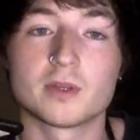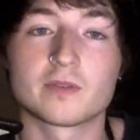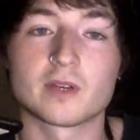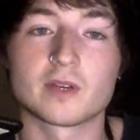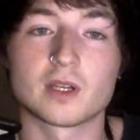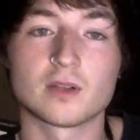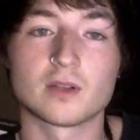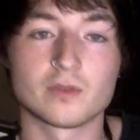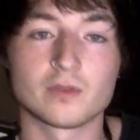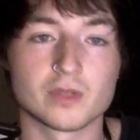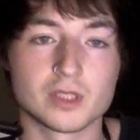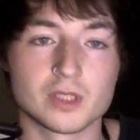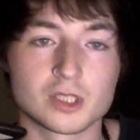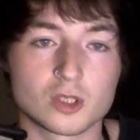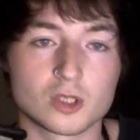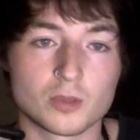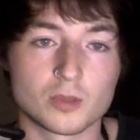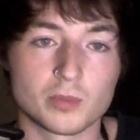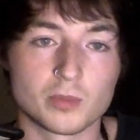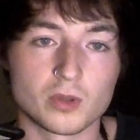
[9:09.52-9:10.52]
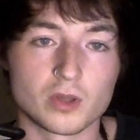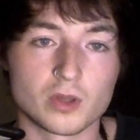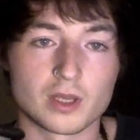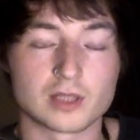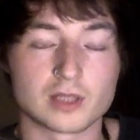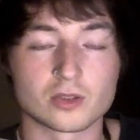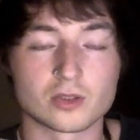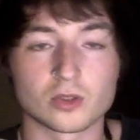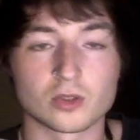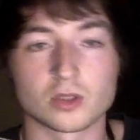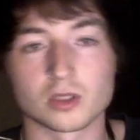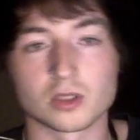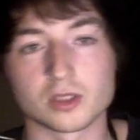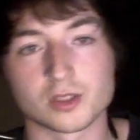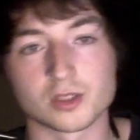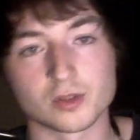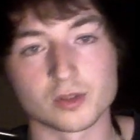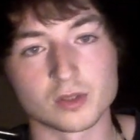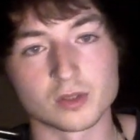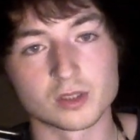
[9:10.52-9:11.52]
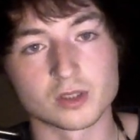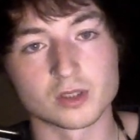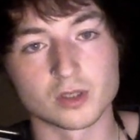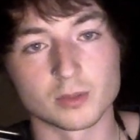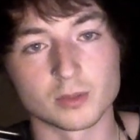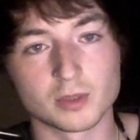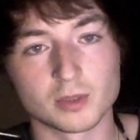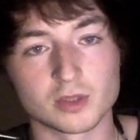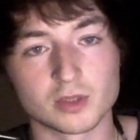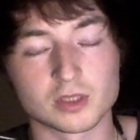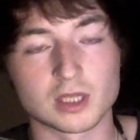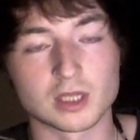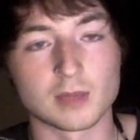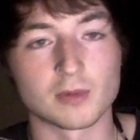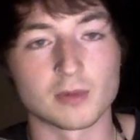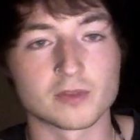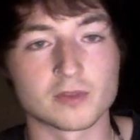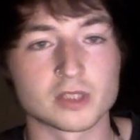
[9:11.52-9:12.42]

fan of these couple that I took as soon as Sonni Mills came off